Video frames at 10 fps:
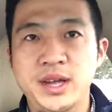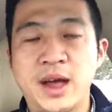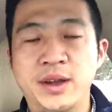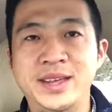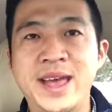I
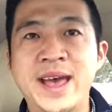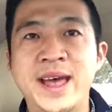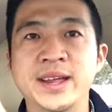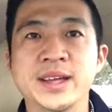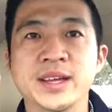only
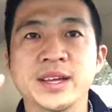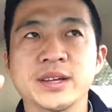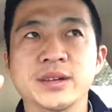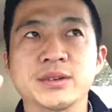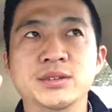had
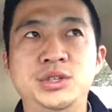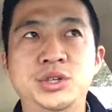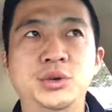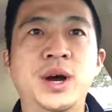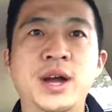
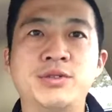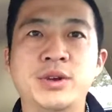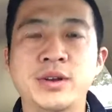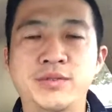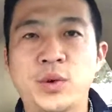
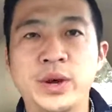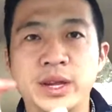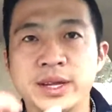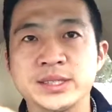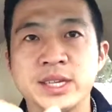240
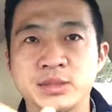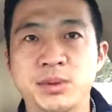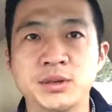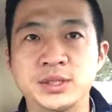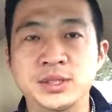listings
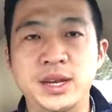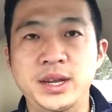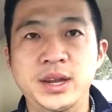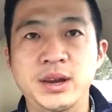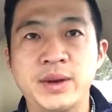posted,
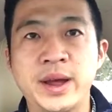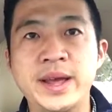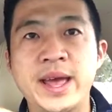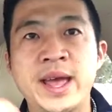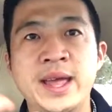
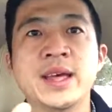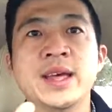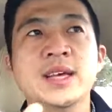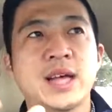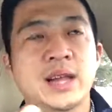right? And
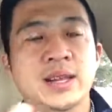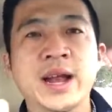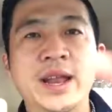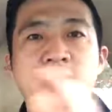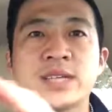a
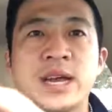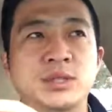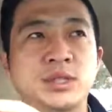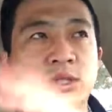lot of those items